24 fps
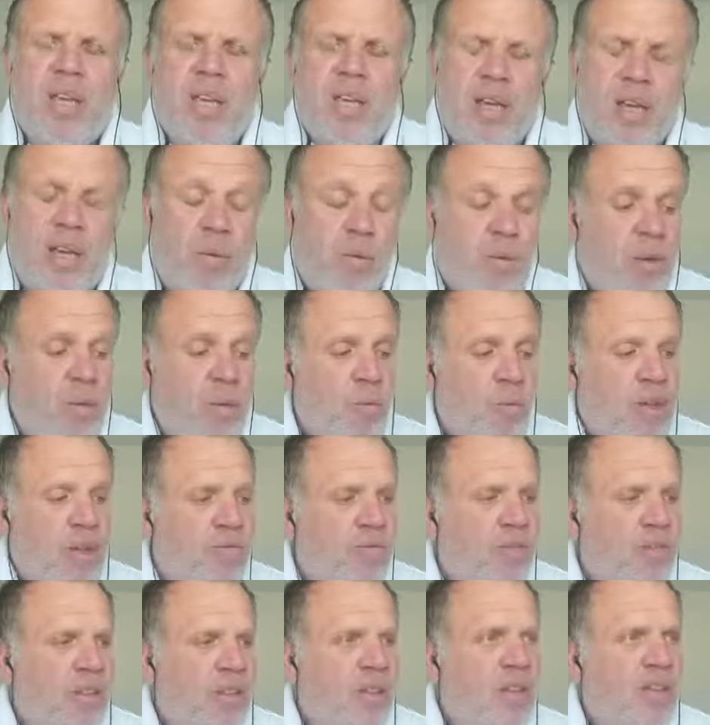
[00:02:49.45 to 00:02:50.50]
Now, when we
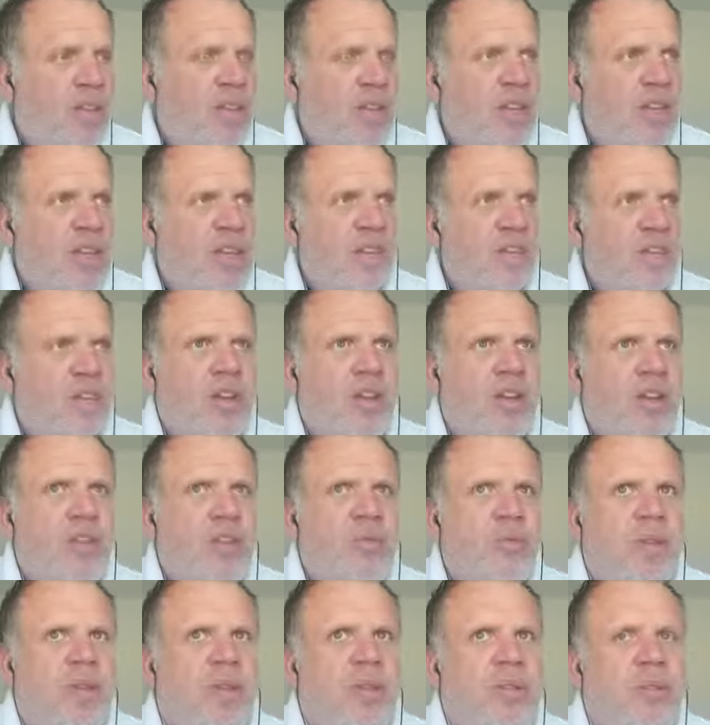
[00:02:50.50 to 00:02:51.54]
run this exercise
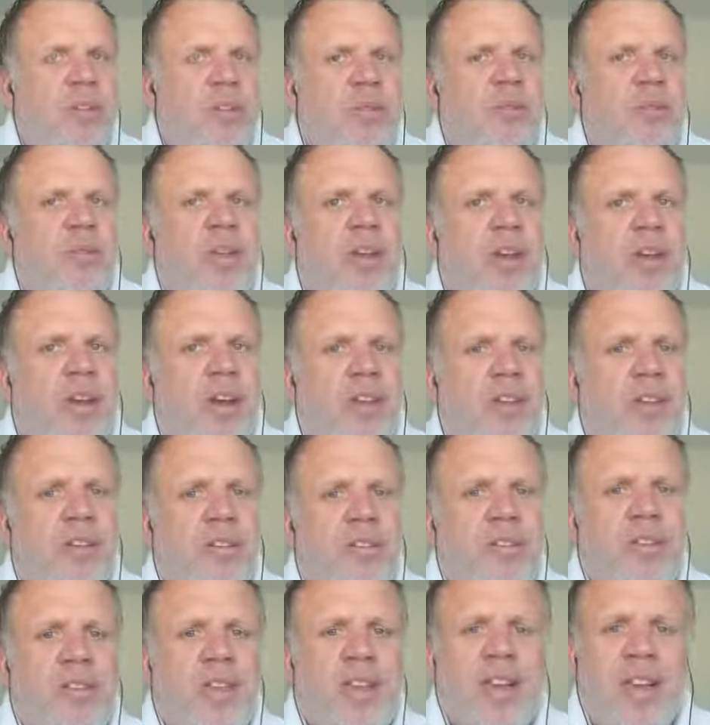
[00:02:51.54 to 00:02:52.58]
with some
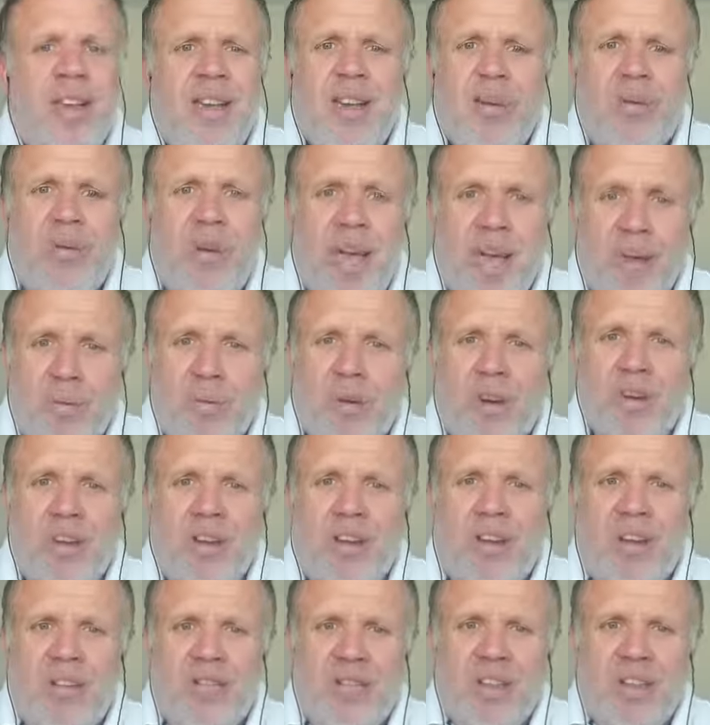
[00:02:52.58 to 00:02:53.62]
clients, we had one
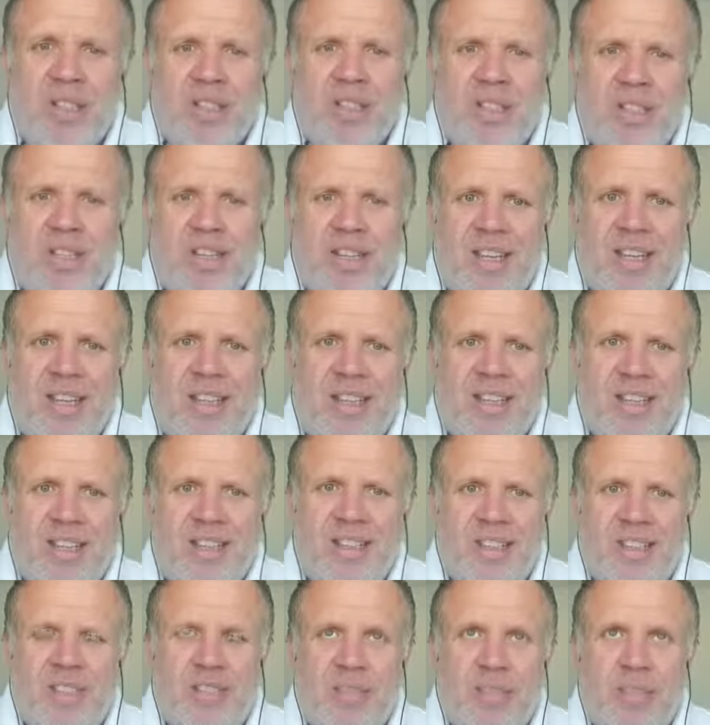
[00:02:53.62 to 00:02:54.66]
client recently that
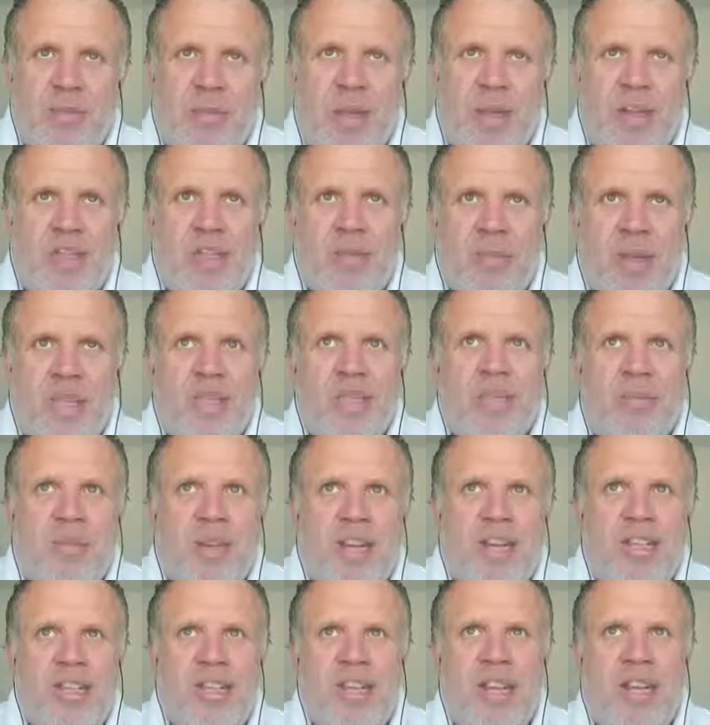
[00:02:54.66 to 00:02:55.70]
spent 20
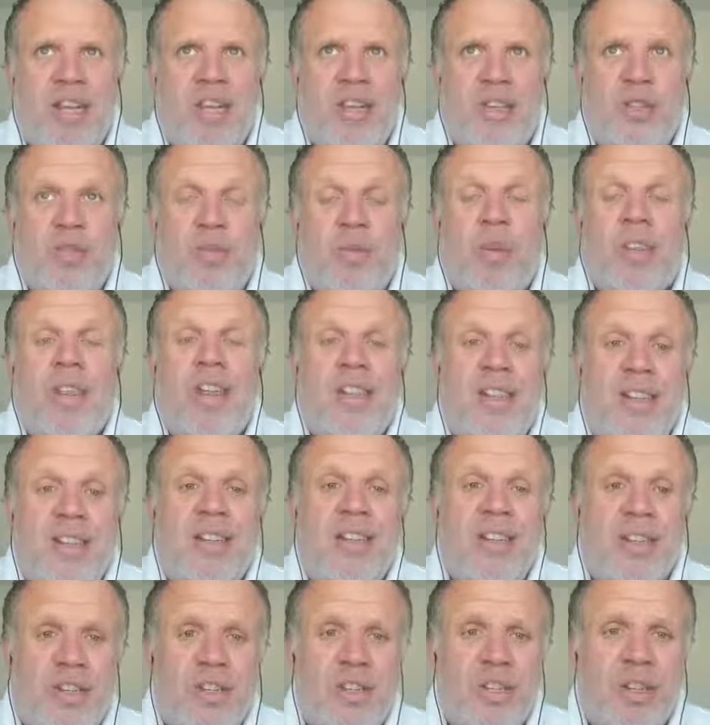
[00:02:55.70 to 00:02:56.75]
minutes telling us what they
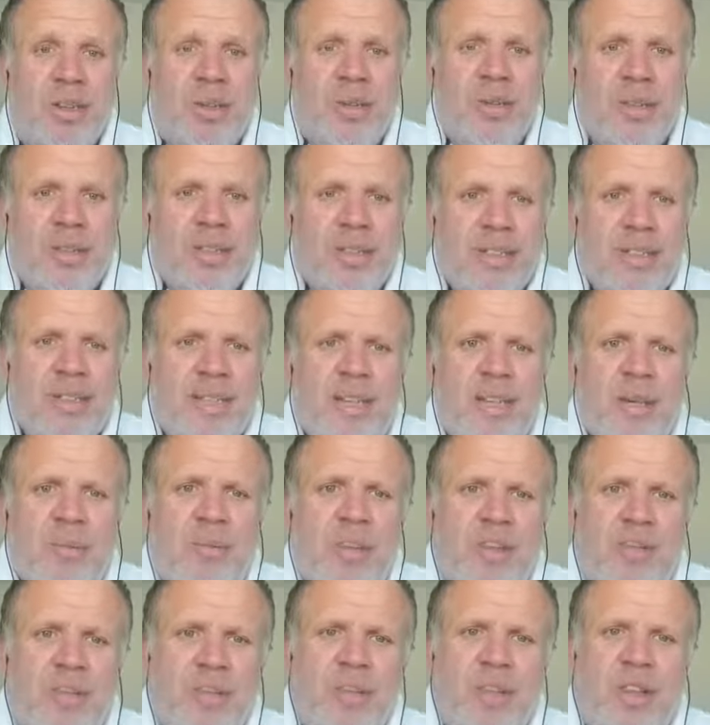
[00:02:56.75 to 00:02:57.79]
didn't do
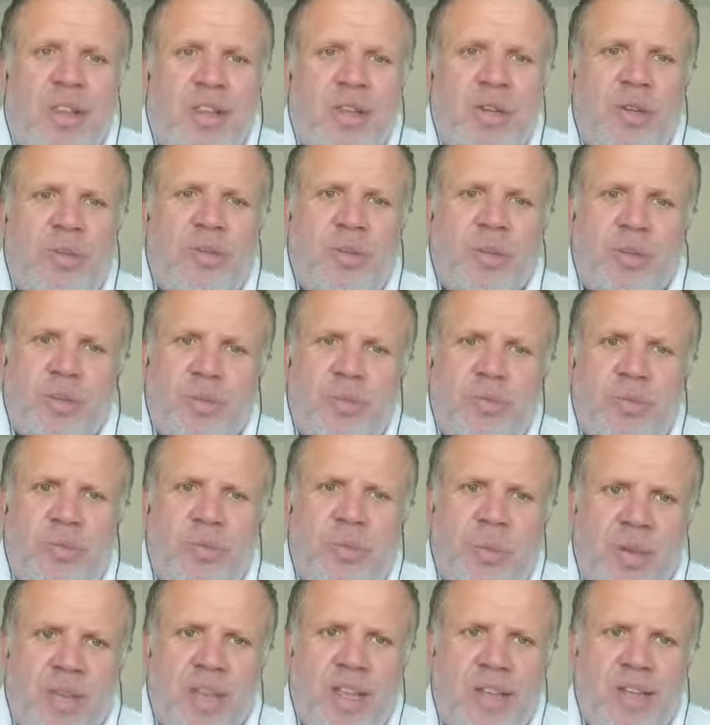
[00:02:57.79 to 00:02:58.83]
before they told us
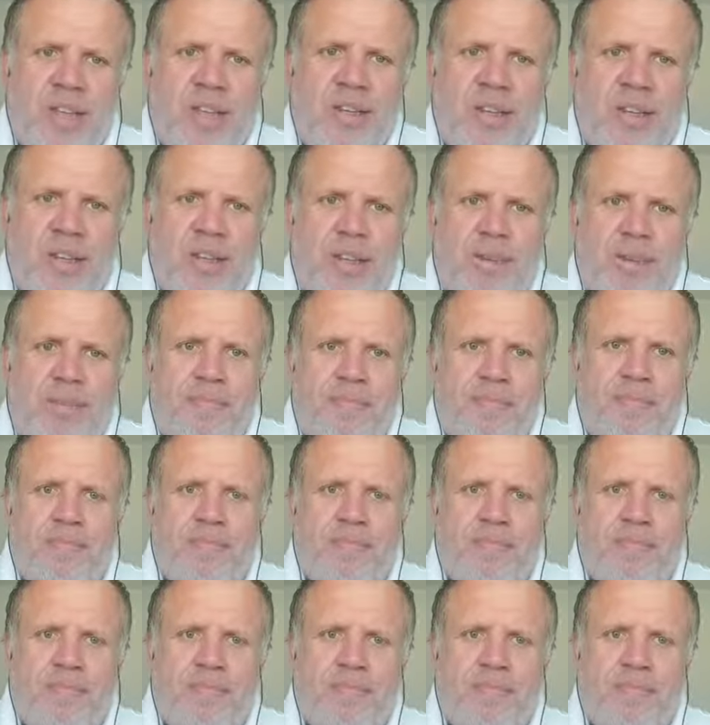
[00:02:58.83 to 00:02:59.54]
what they did do.